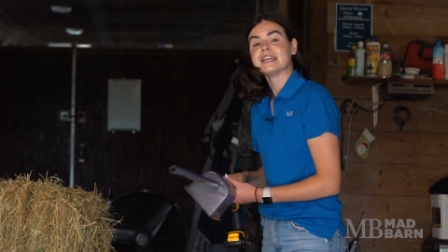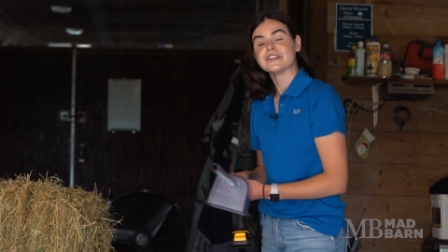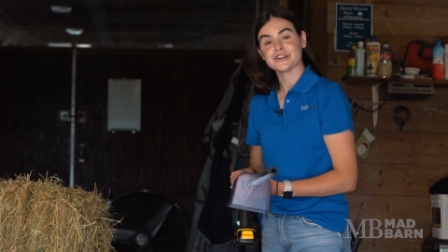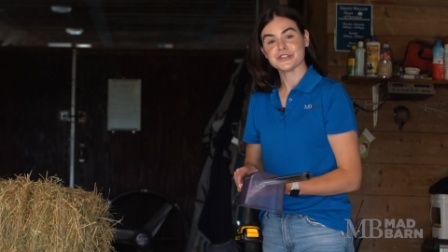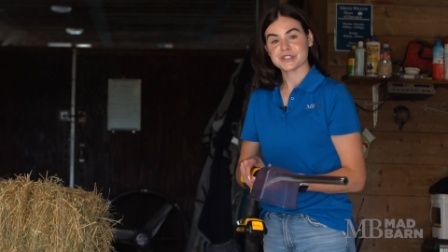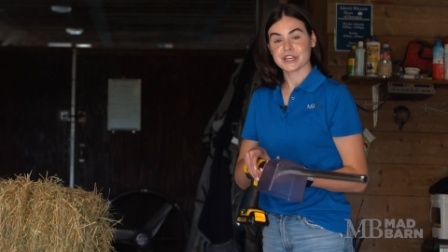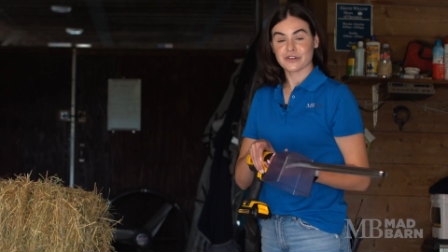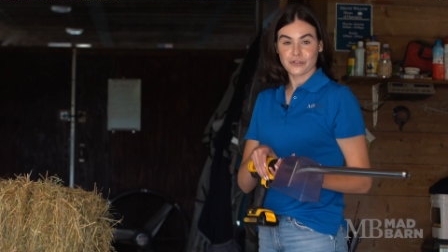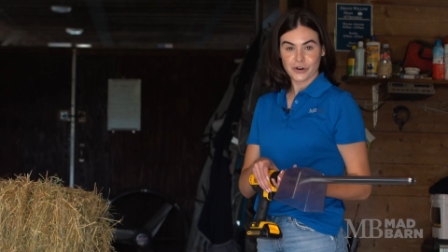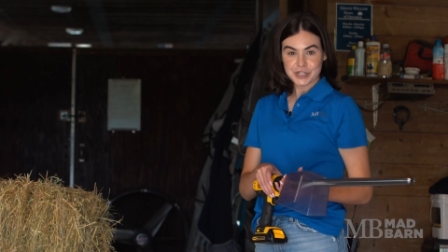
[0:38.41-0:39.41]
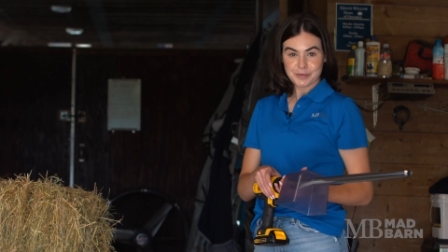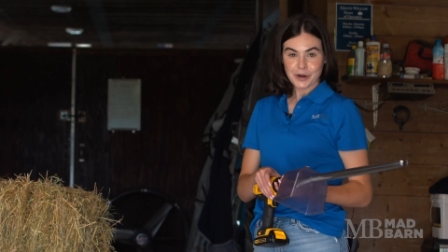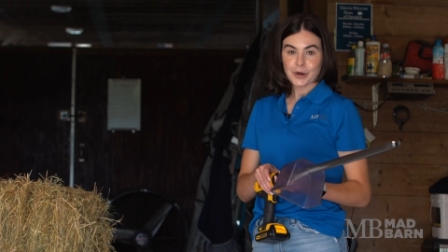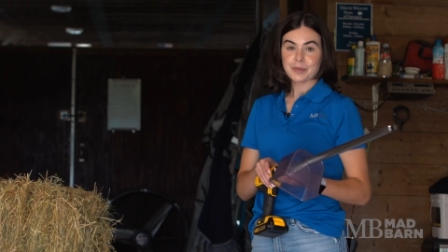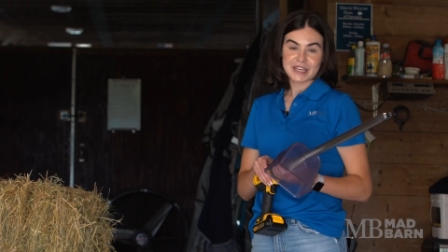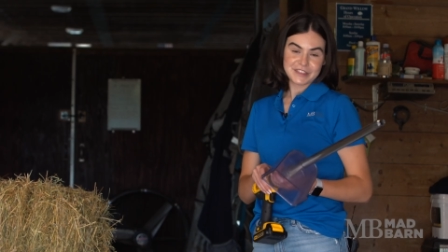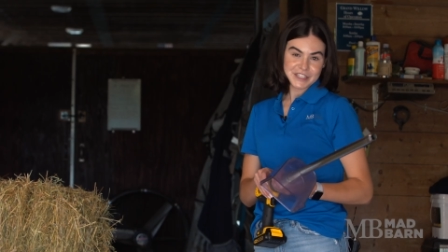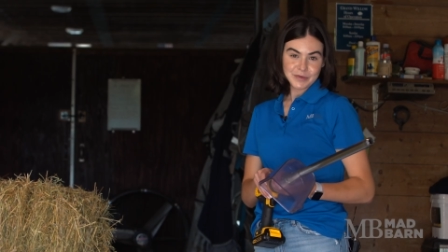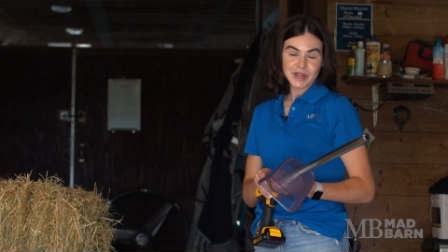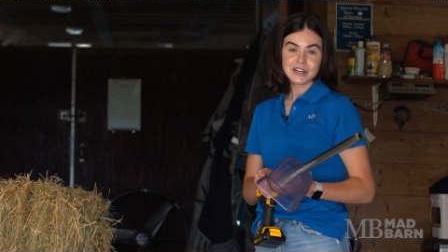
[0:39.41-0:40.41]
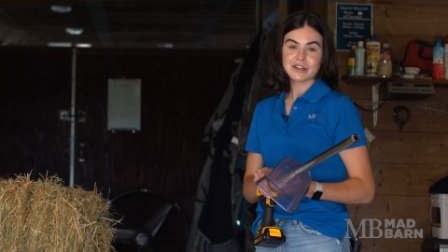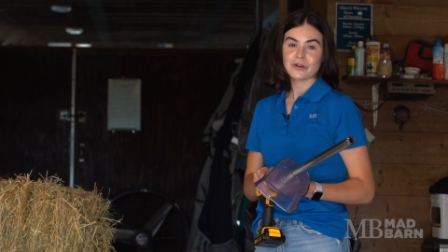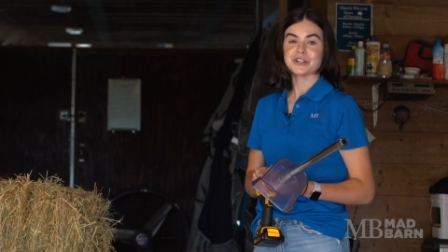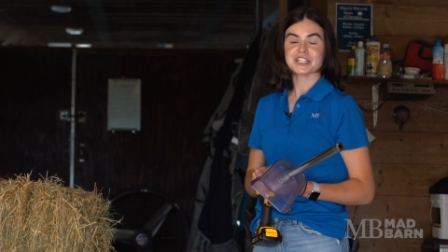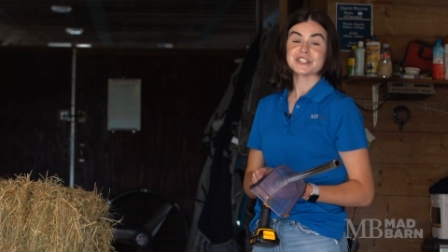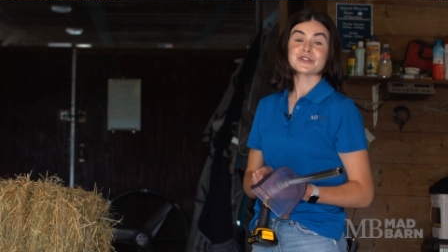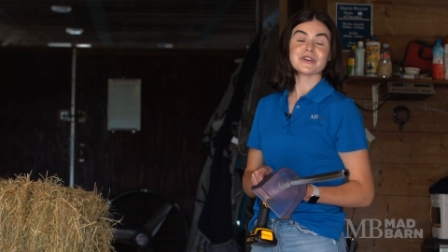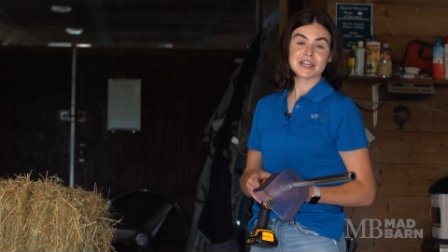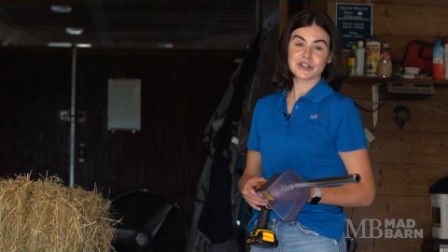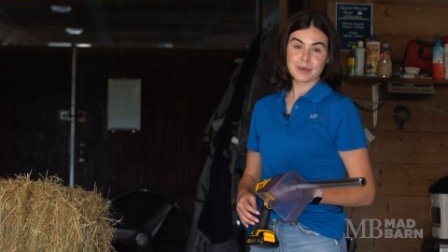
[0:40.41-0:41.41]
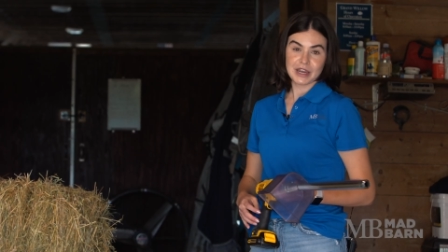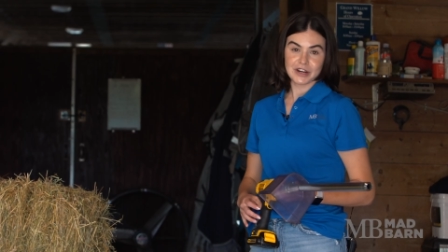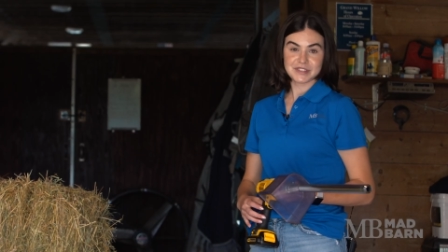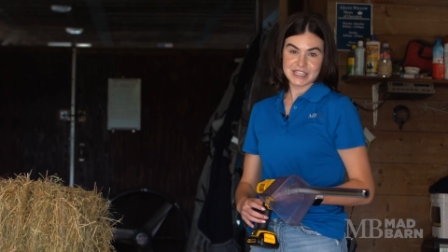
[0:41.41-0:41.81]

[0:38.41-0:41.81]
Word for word: either using a forage probe like this one or just a regular pair of